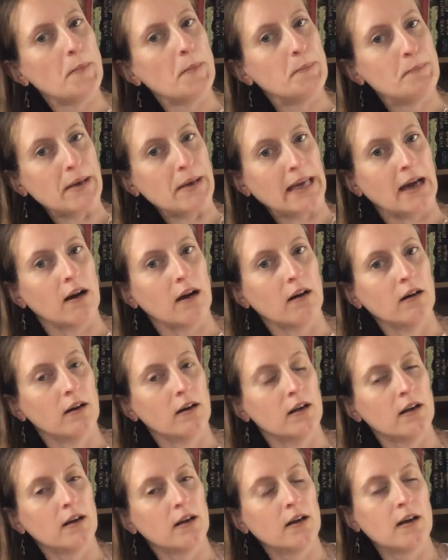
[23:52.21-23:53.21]
bigger,
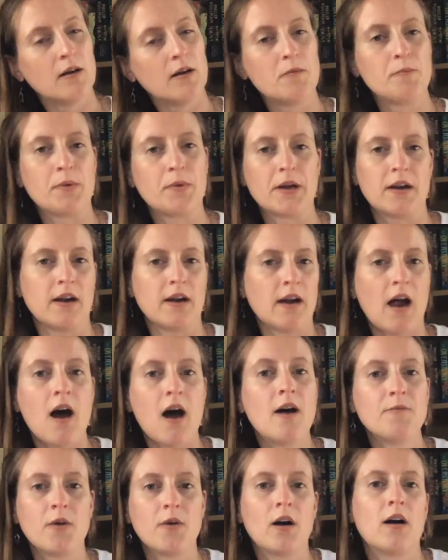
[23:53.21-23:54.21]
but
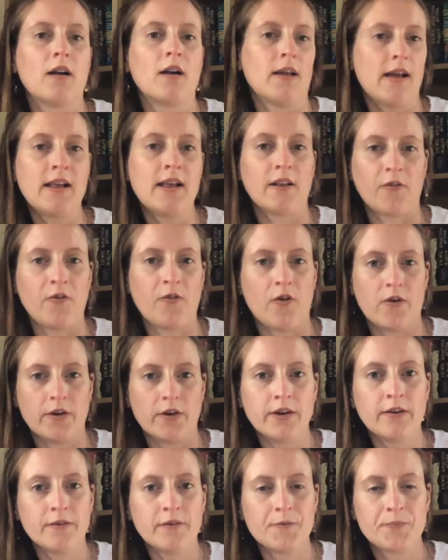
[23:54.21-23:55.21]
it's fine.